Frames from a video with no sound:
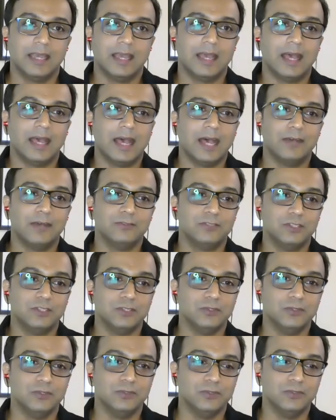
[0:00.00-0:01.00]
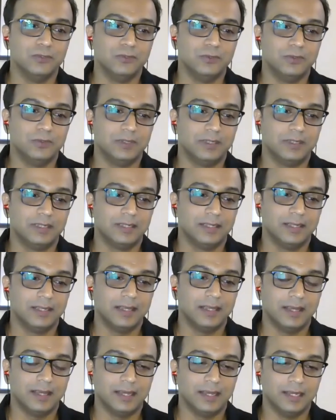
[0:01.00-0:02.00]
how do
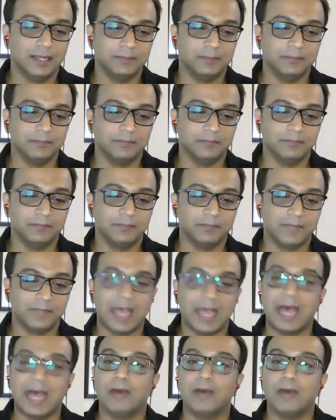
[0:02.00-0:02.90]
the